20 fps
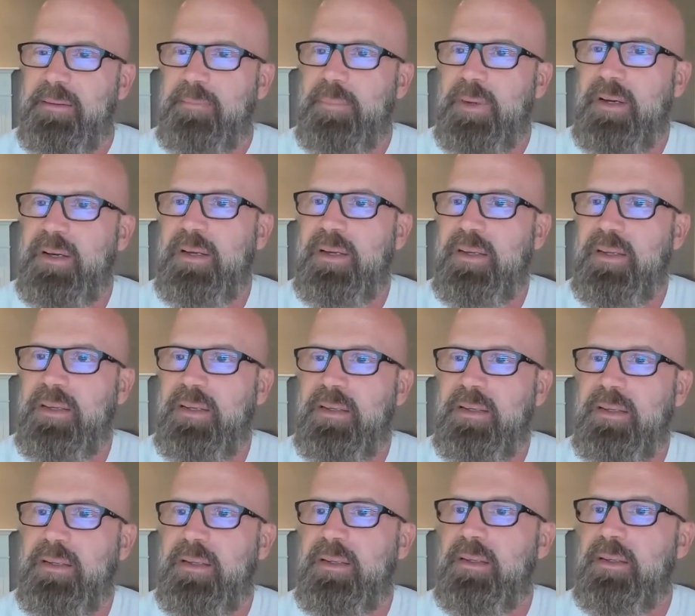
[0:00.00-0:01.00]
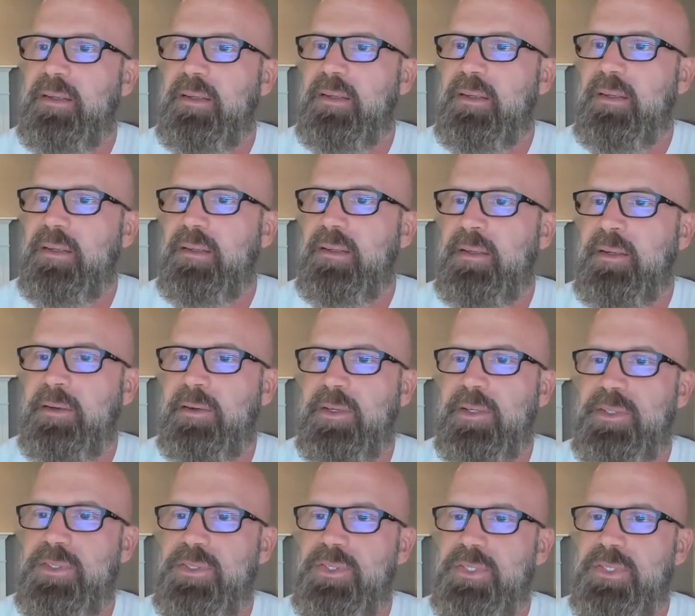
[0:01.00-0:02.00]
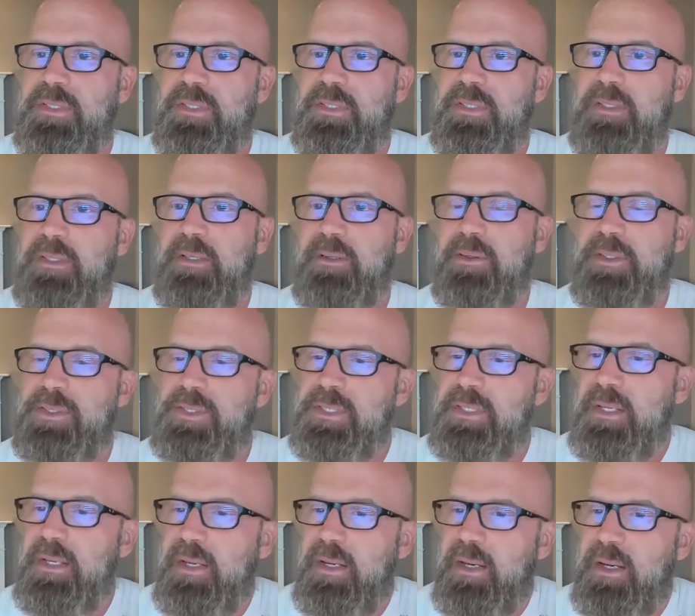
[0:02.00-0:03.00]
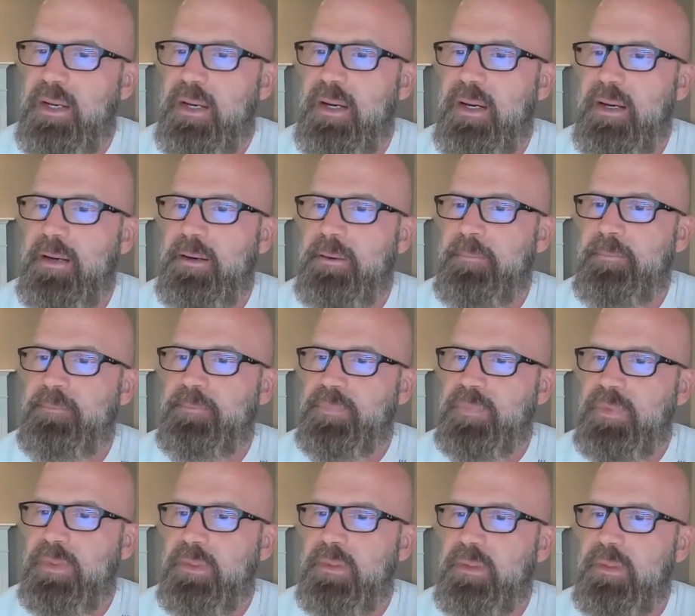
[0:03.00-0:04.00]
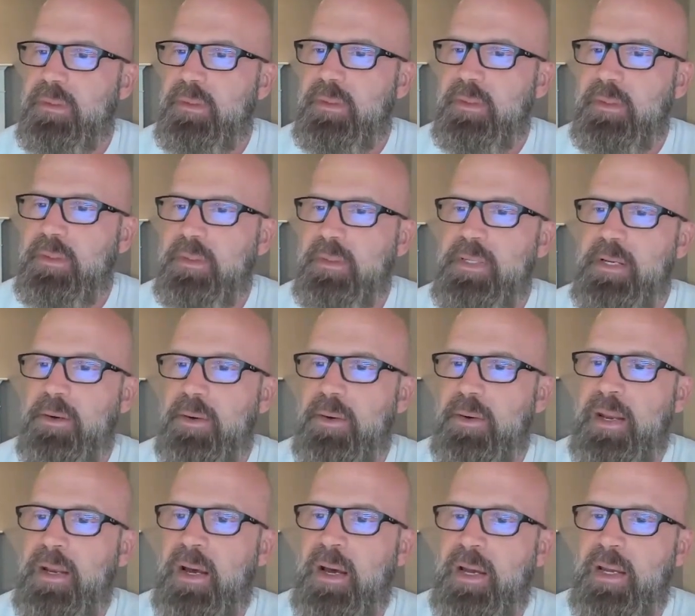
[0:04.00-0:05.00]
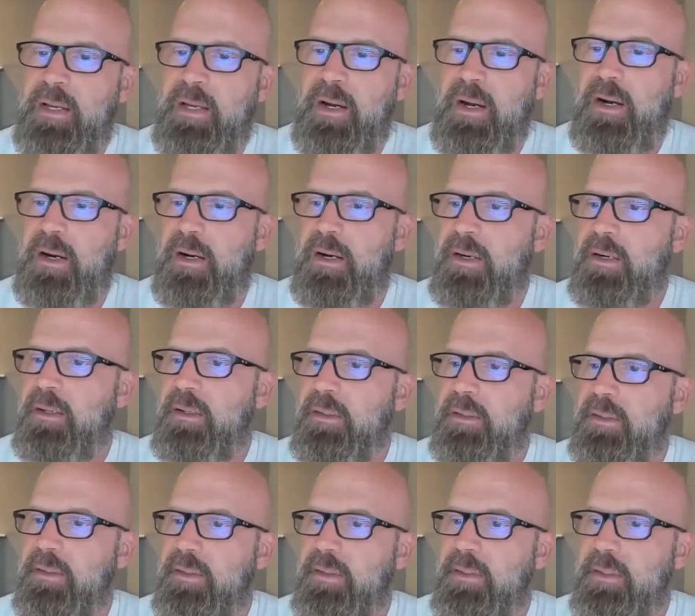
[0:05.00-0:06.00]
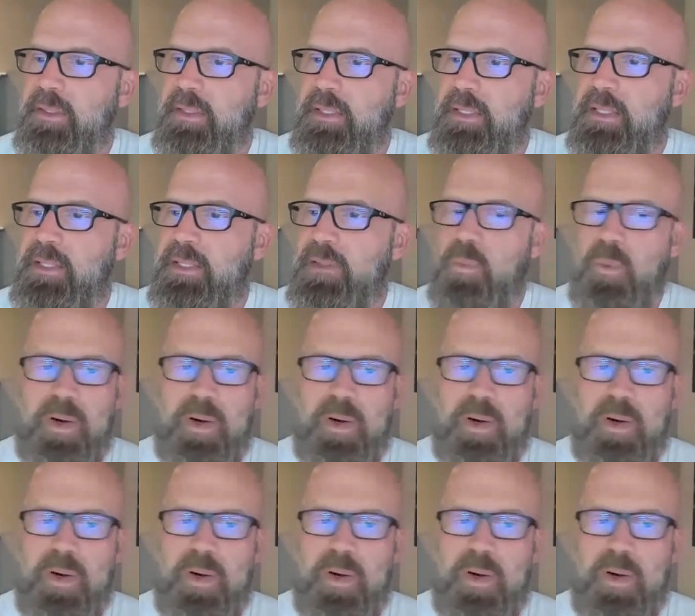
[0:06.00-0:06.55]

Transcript: by here it is. There it is. Um, Nir N I R E